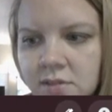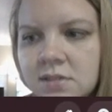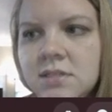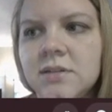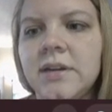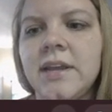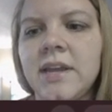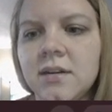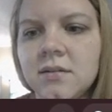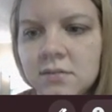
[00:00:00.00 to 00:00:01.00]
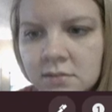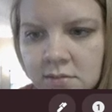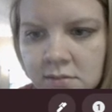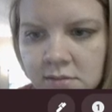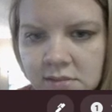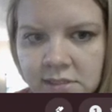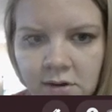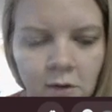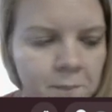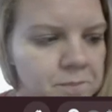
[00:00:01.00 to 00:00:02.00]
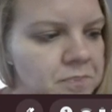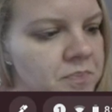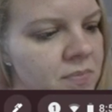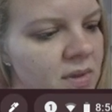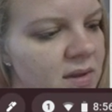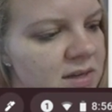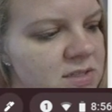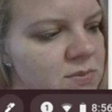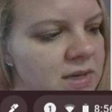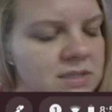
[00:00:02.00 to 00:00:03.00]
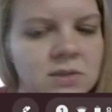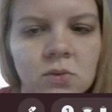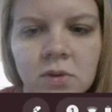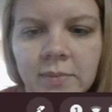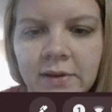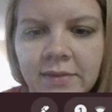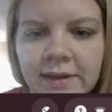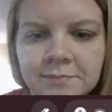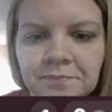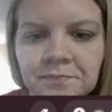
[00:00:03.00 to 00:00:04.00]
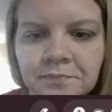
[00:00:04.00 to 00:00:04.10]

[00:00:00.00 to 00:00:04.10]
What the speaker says: You're still going to get 0. That's what is cool about that.